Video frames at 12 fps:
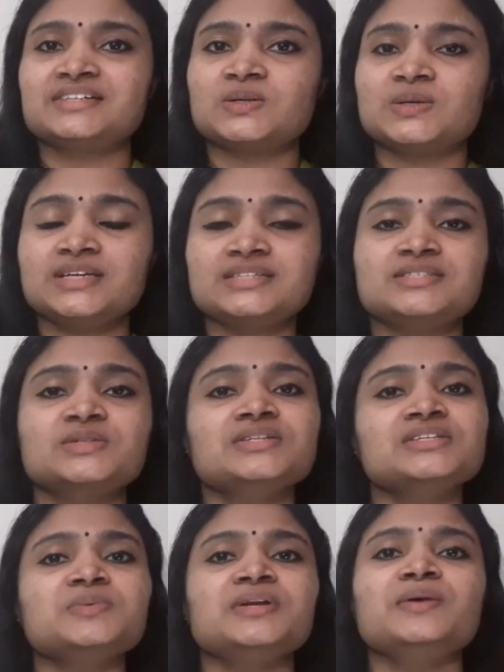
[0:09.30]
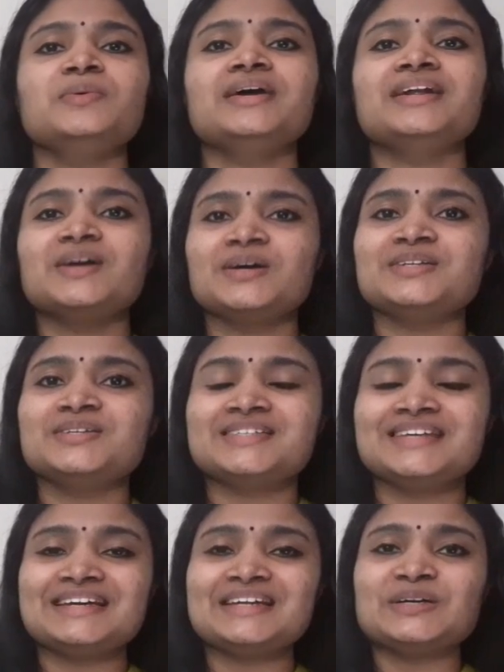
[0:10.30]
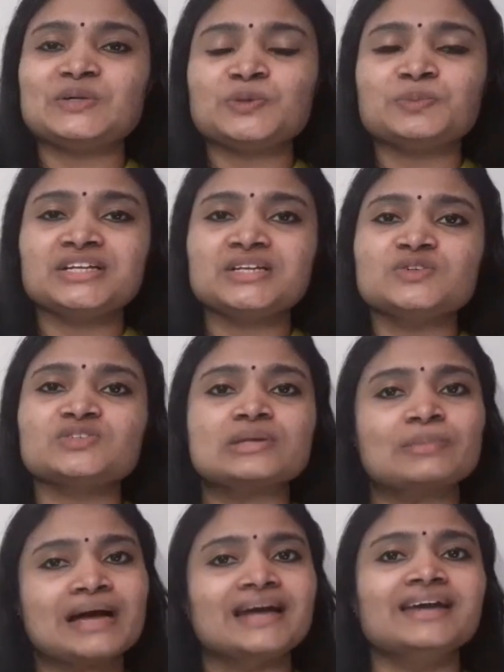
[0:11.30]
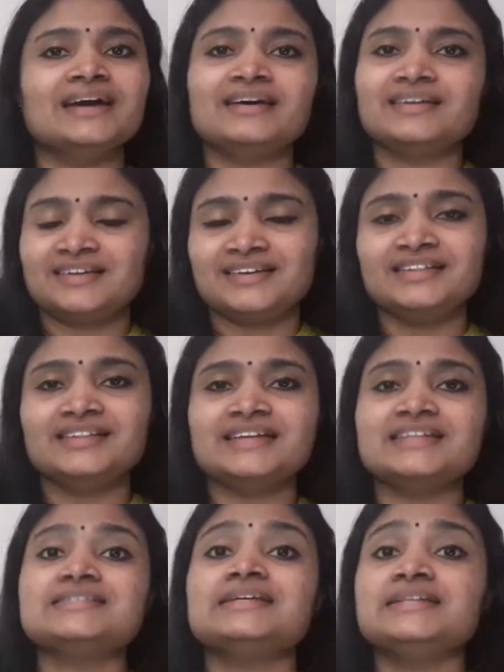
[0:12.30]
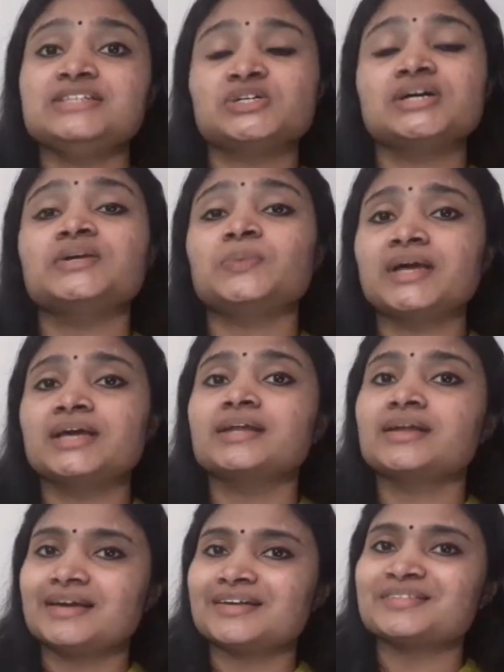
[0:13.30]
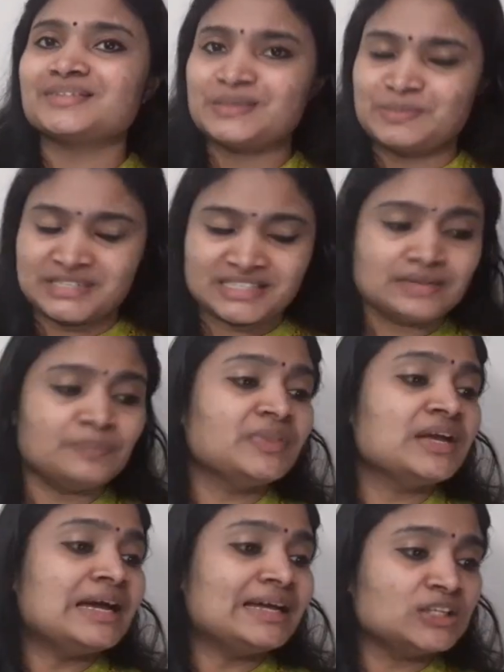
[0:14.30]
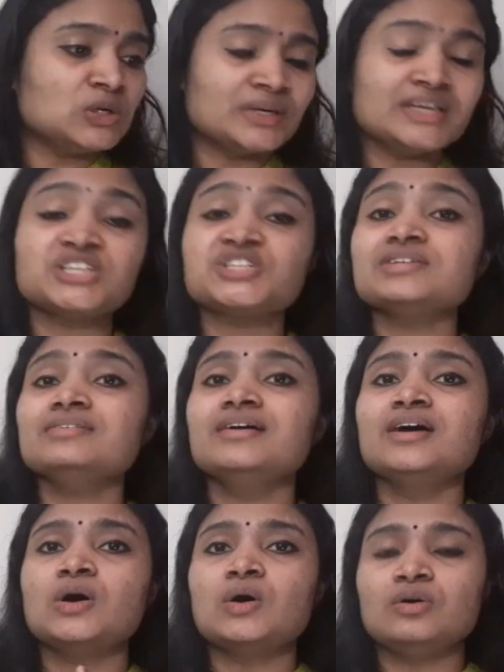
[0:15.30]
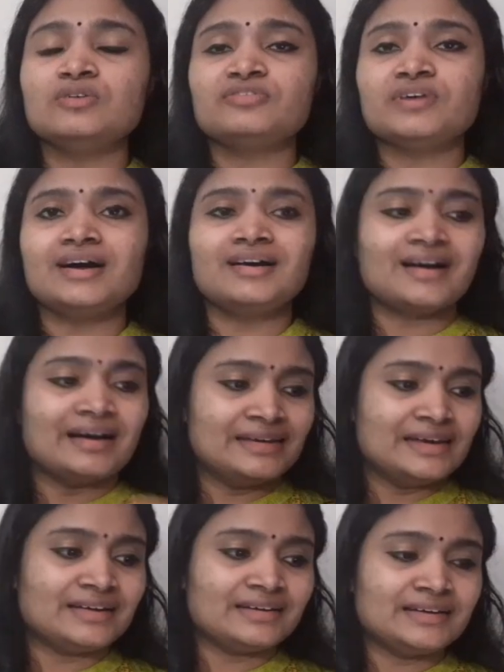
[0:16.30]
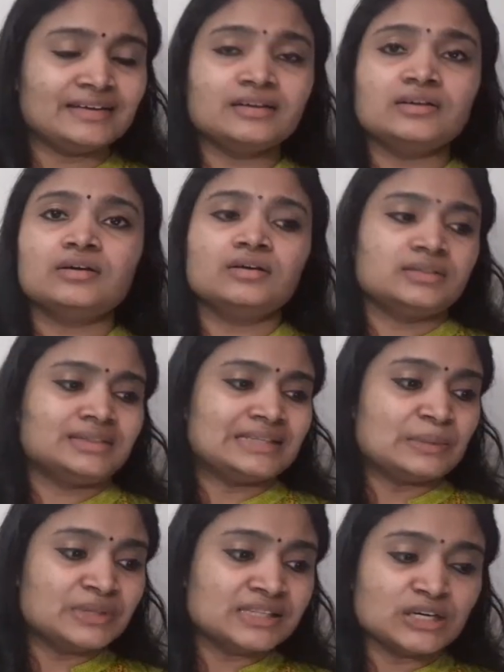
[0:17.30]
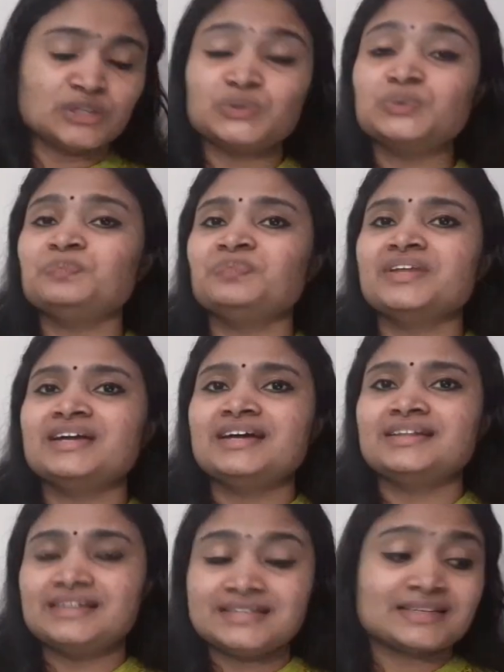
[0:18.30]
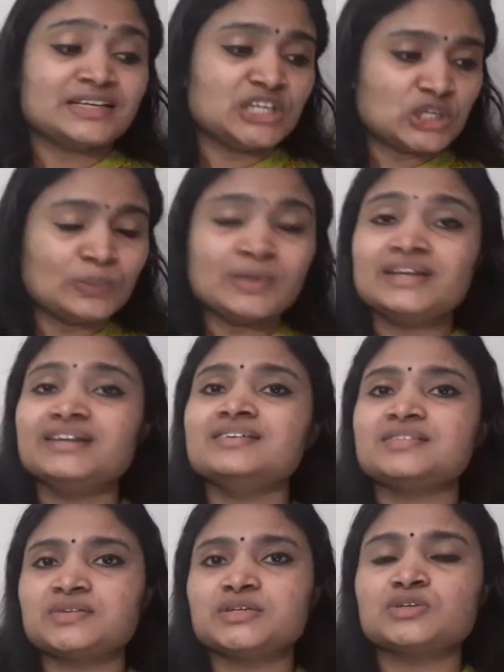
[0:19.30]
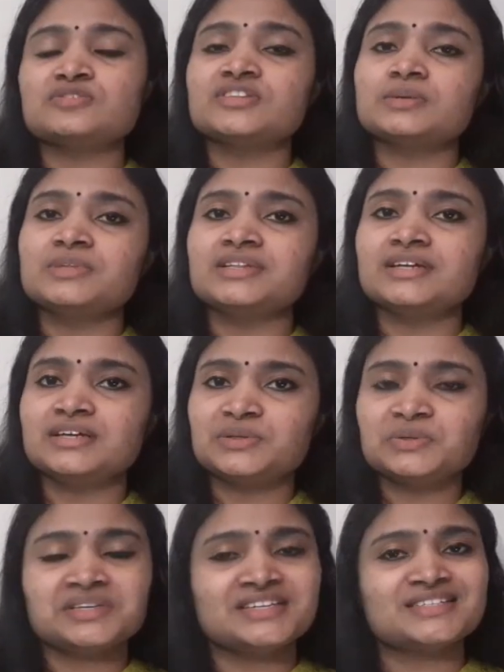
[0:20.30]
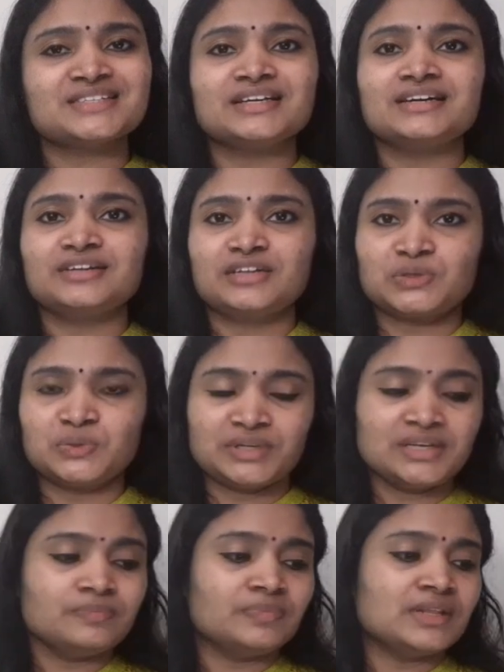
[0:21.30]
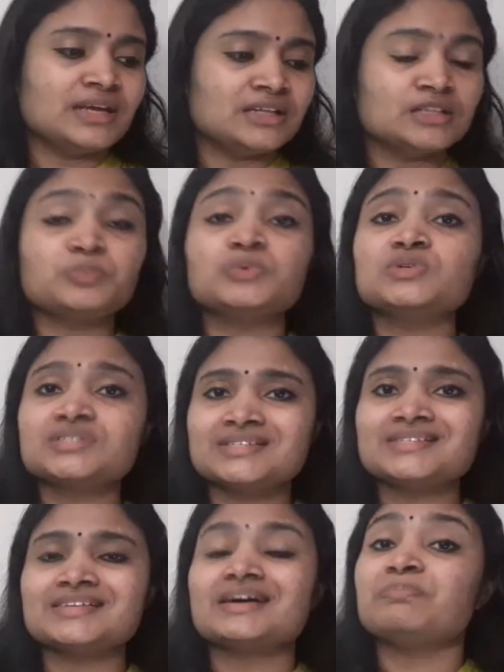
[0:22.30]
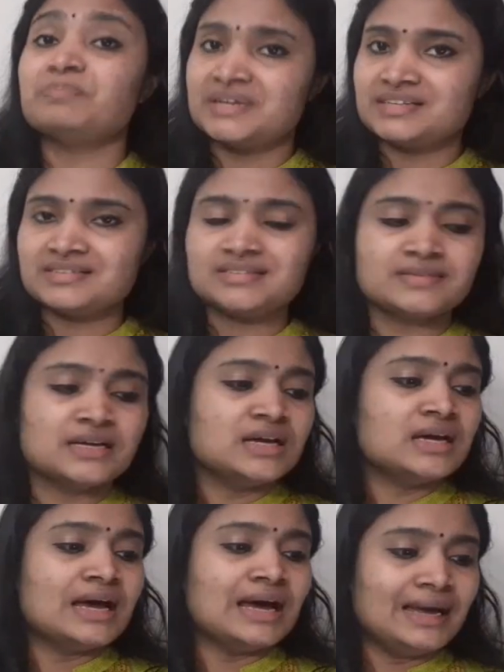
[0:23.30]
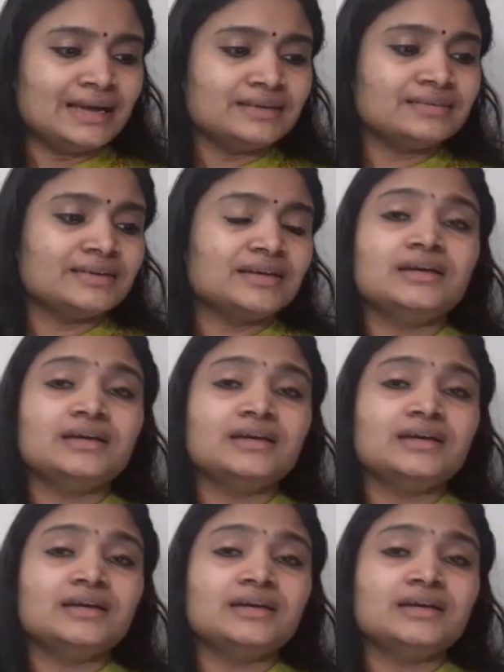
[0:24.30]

Electronics. So in this video we are going to see a recruitment news from IREL, that is India Rare Earth Limited, and the location of IREL Tamil Nadu, that is Kanyakumari district of Tamil Nadu, is recruiting, and the post is apprentice, and